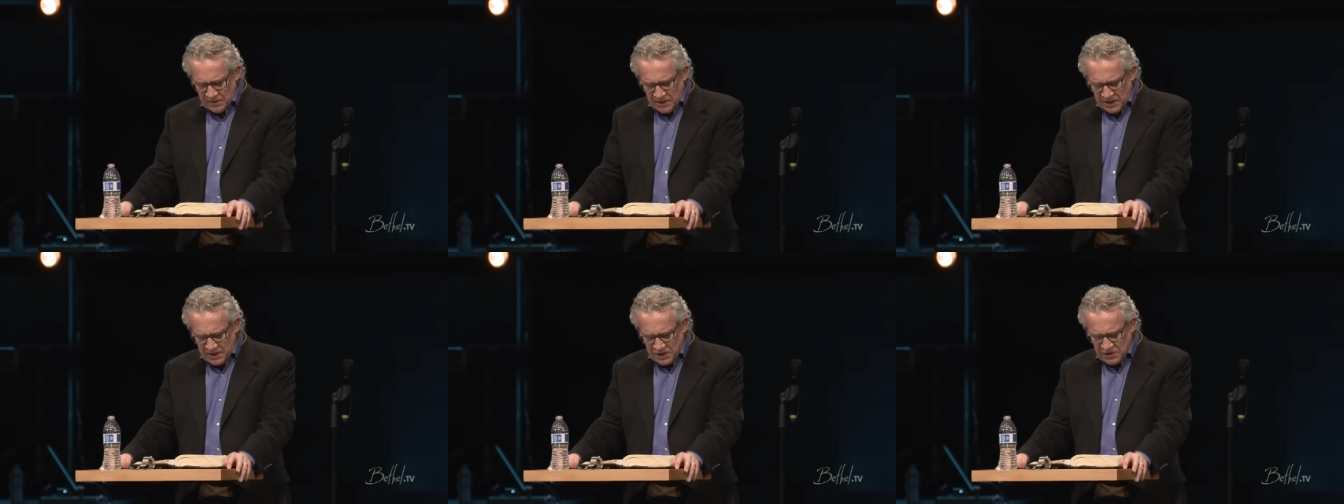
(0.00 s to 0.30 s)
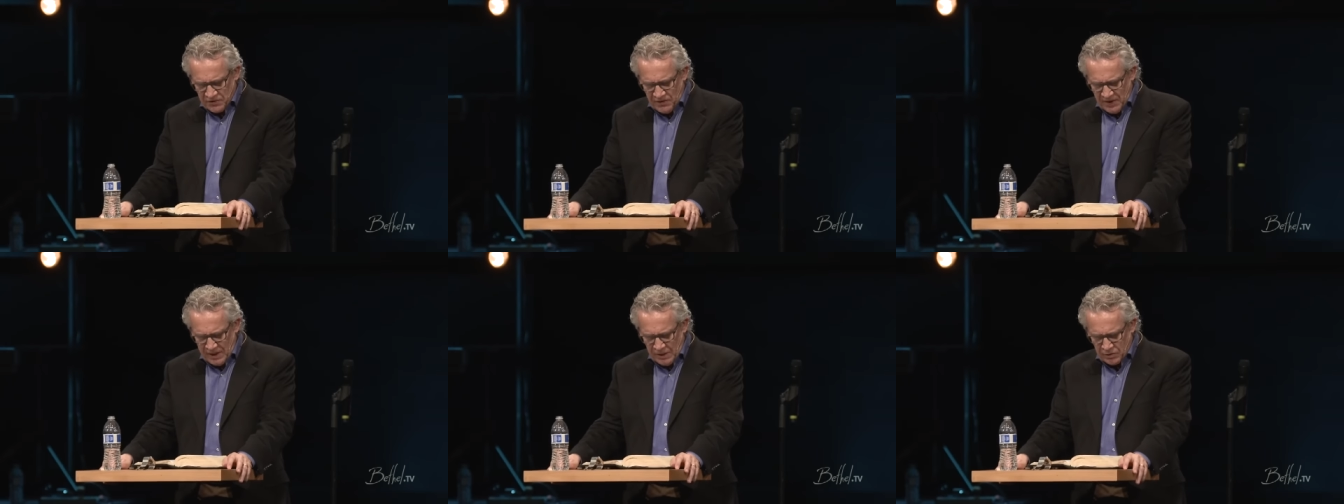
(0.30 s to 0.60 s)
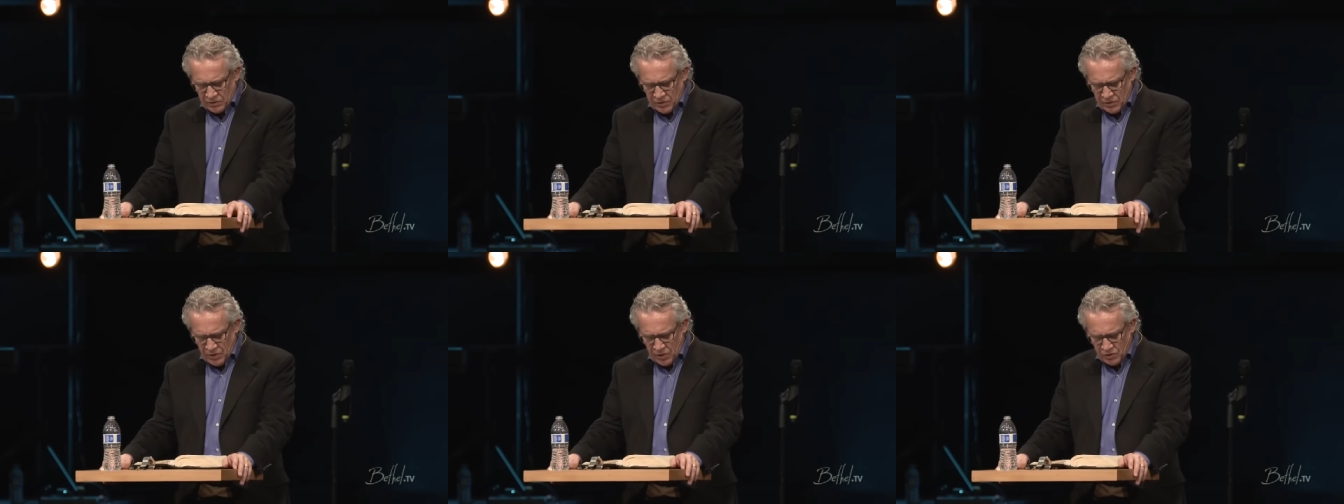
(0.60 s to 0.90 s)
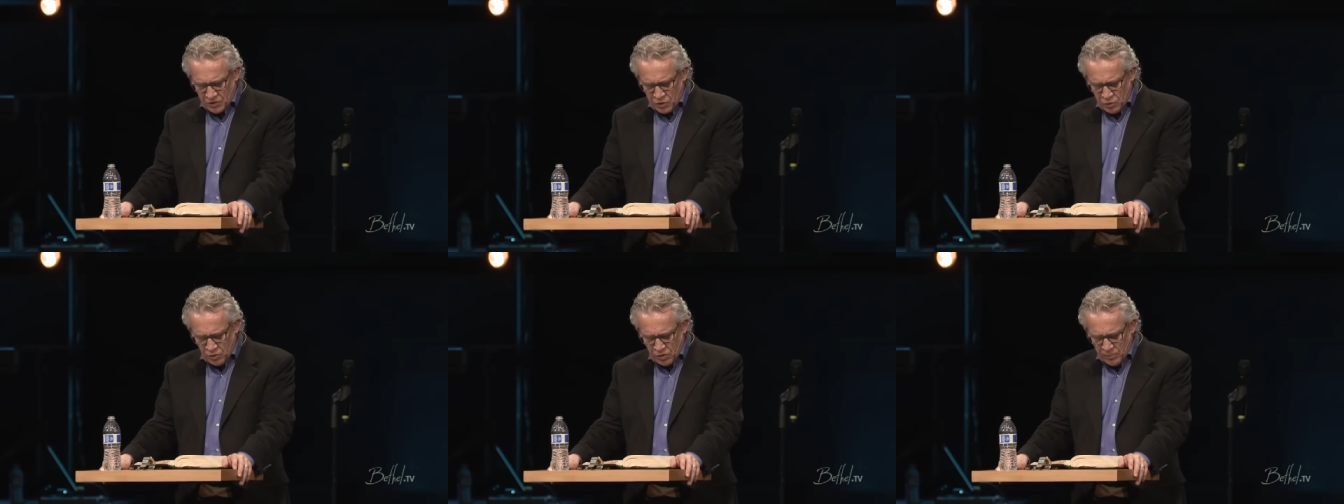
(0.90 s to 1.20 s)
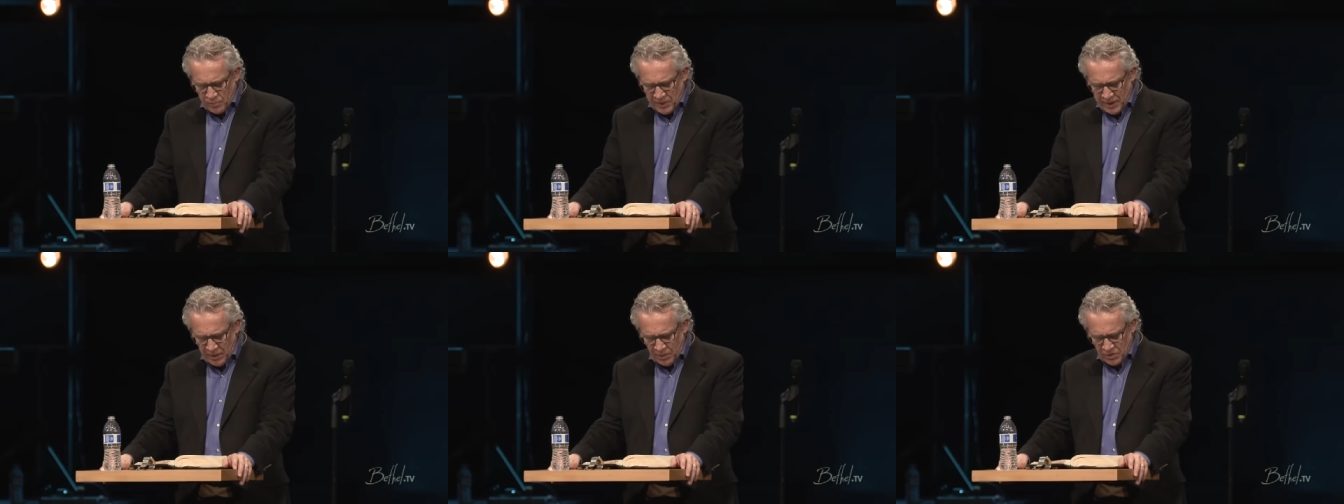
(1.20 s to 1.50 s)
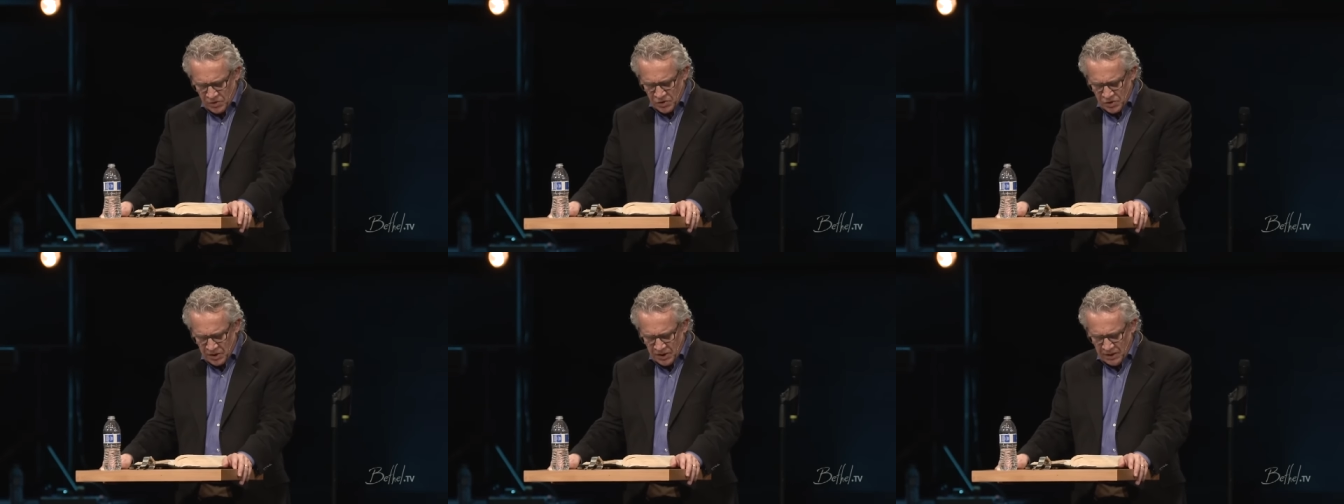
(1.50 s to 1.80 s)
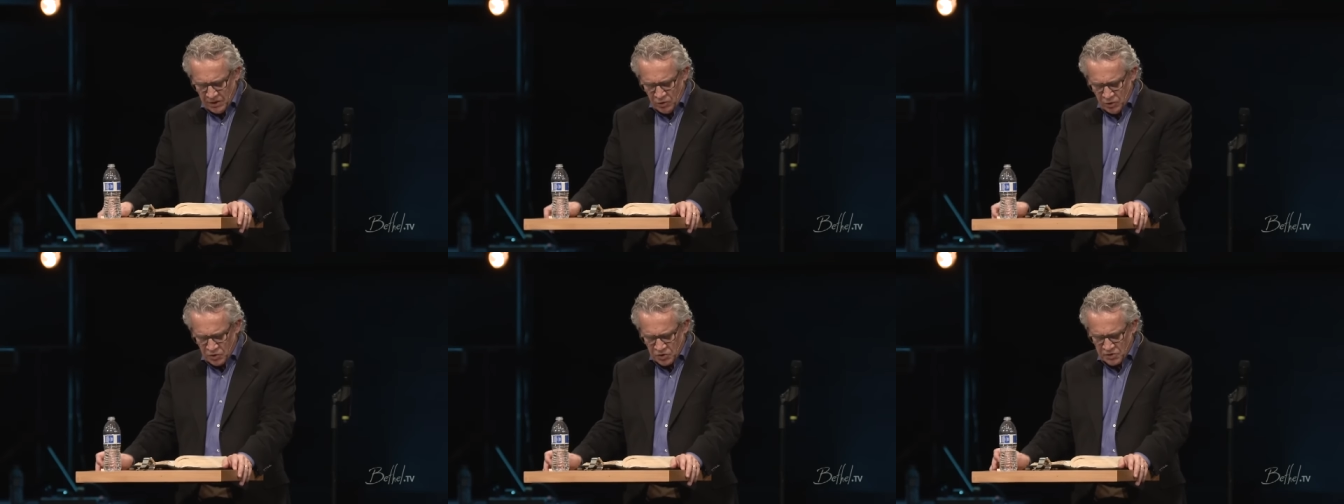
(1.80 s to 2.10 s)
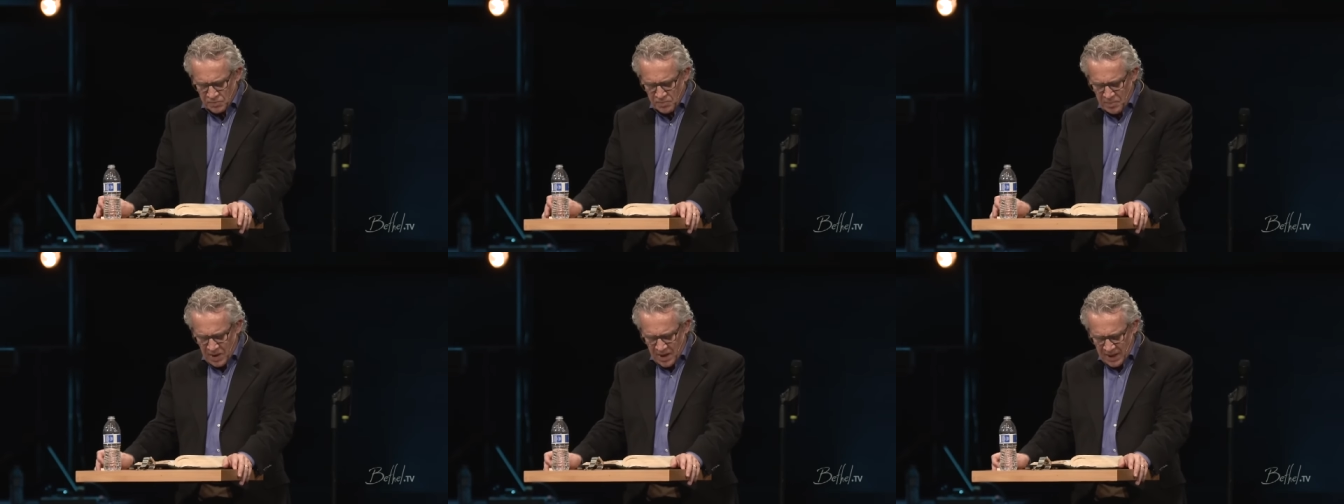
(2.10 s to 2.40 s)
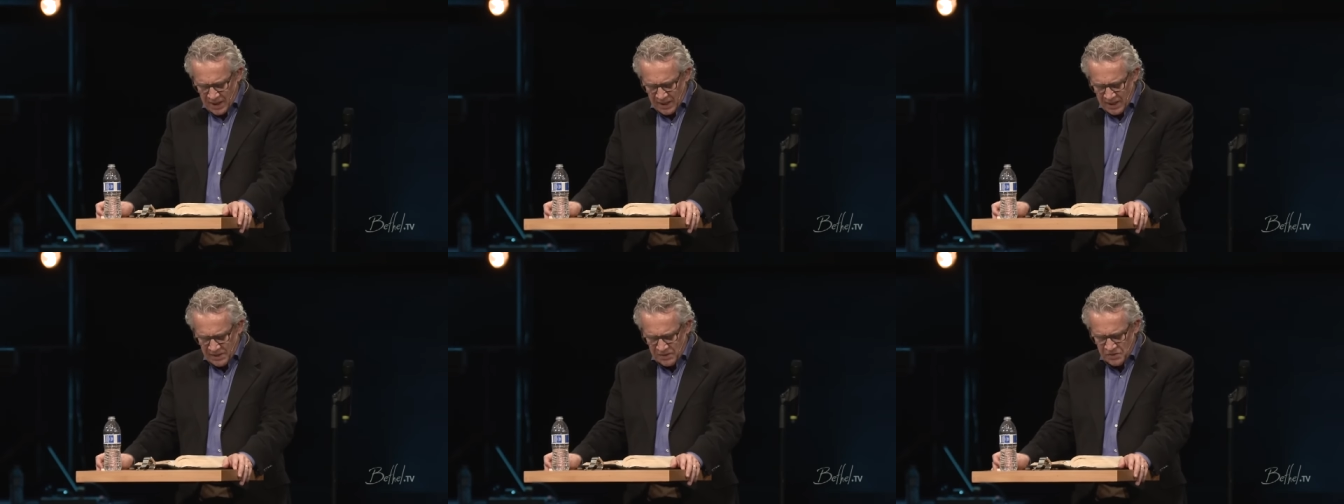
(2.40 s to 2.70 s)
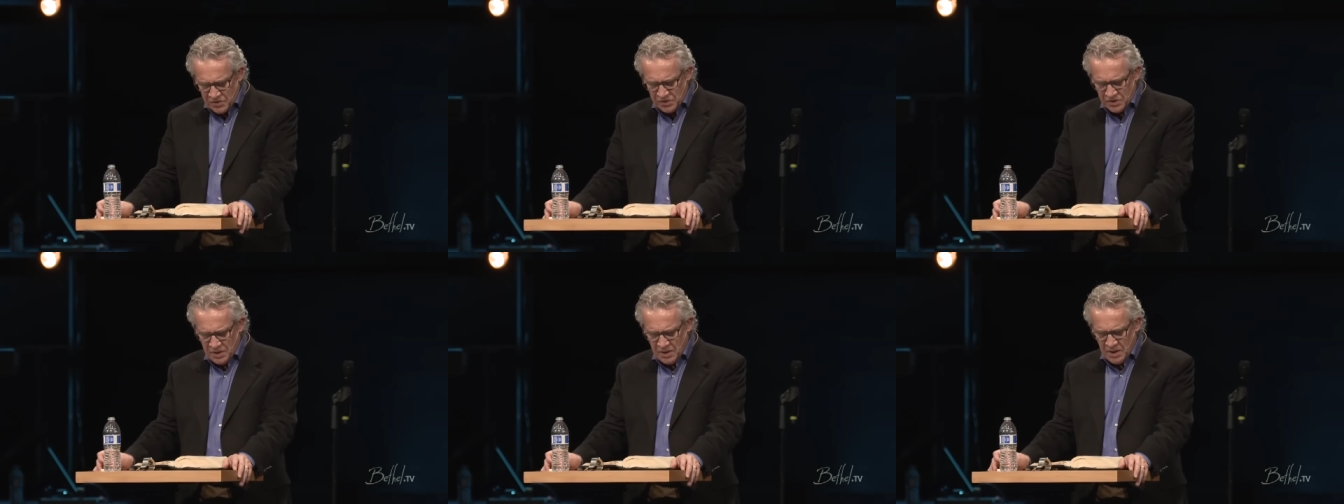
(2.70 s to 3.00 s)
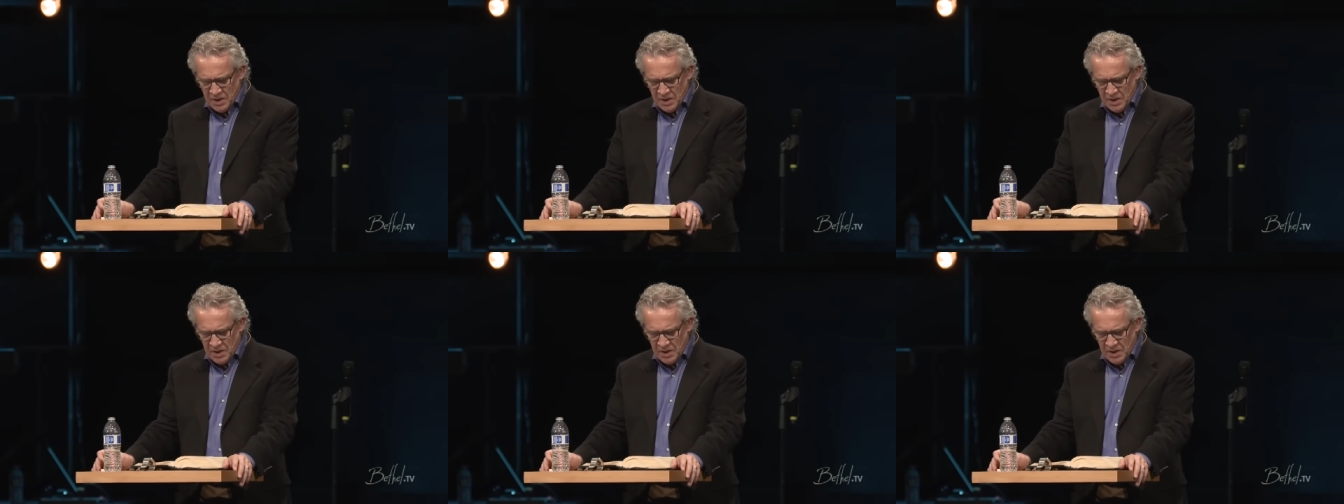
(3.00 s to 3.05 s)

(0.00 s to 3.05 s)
it is veiled to those who are perishing, whose minds